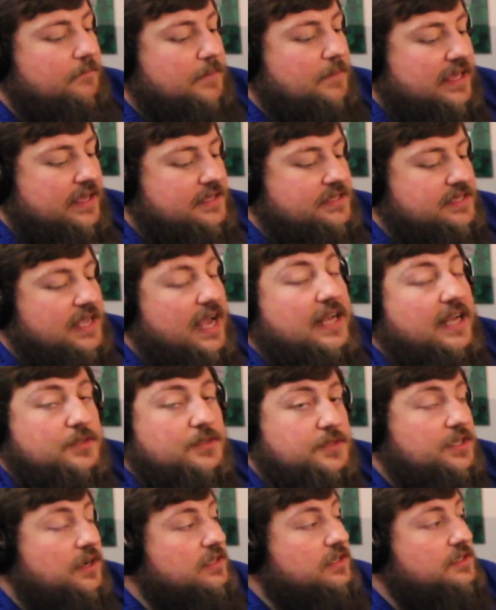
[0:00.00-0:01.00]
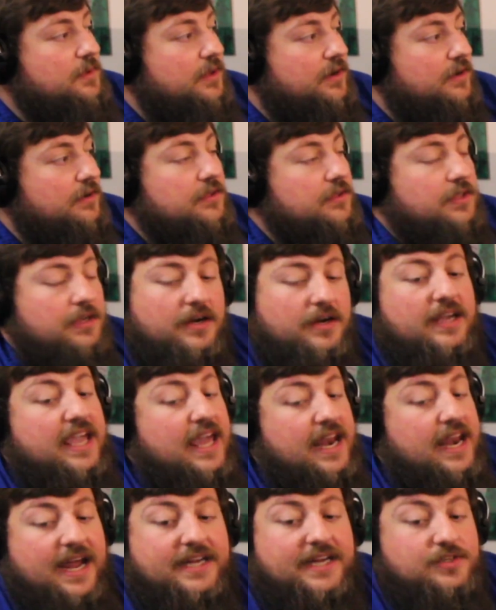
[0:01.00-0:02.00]
Because as we talked about earlier,
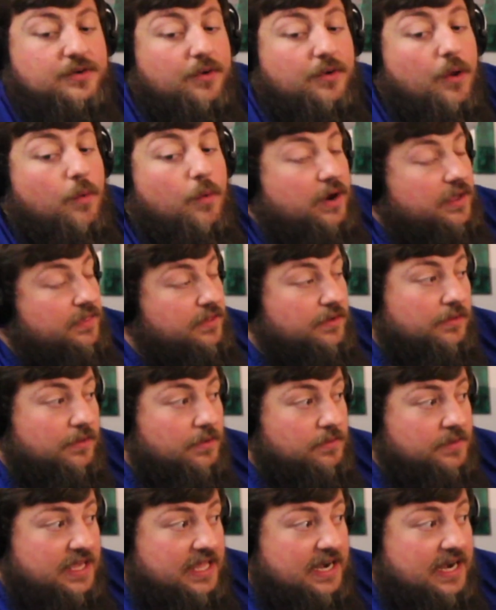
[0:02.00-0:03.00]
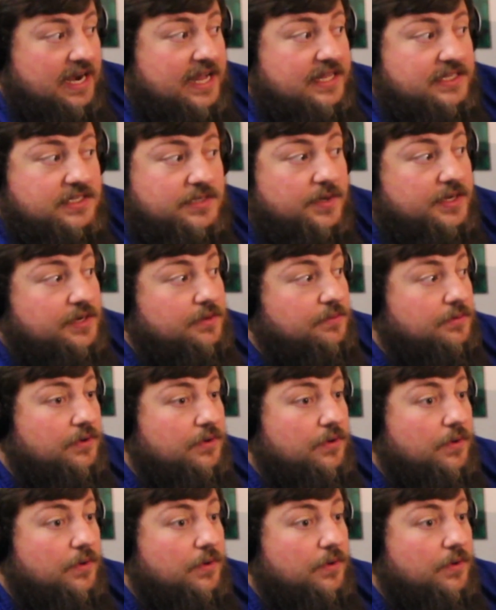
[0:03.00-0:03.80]
again, I don't know where they're located at, so I don't